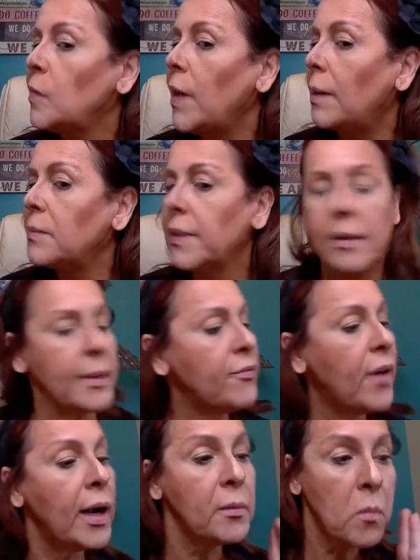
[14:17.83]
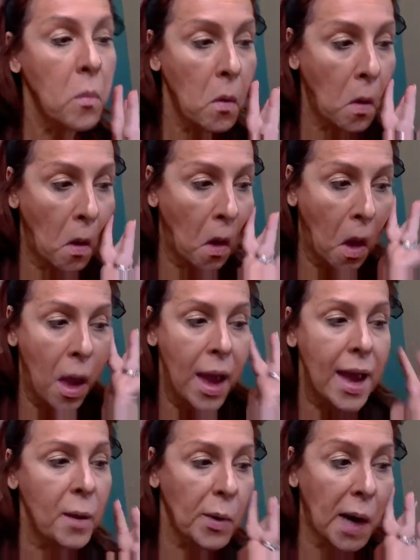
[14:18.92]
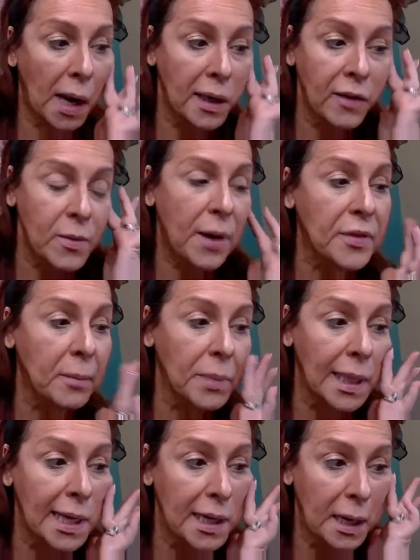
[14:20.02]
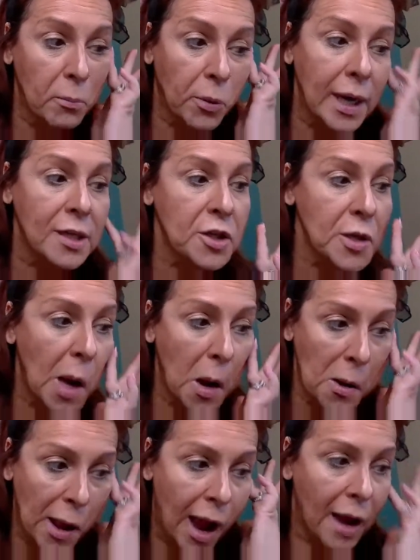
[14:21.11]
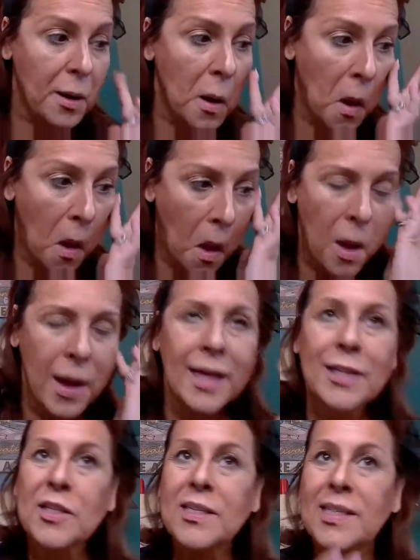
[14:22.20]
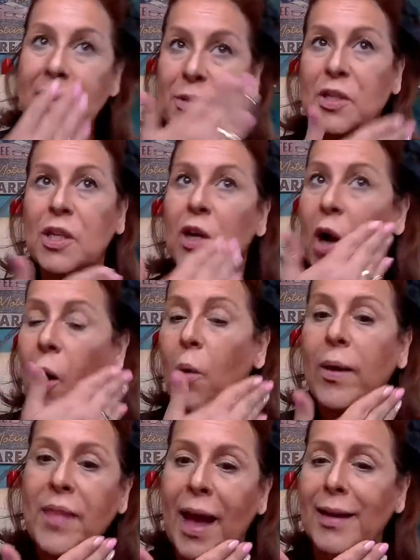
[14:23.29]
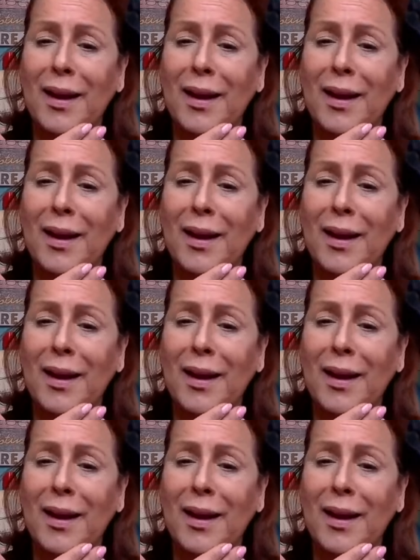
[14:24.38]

Yeah, it'll be fine. And what I love about the blending brush is that it just seems to go in that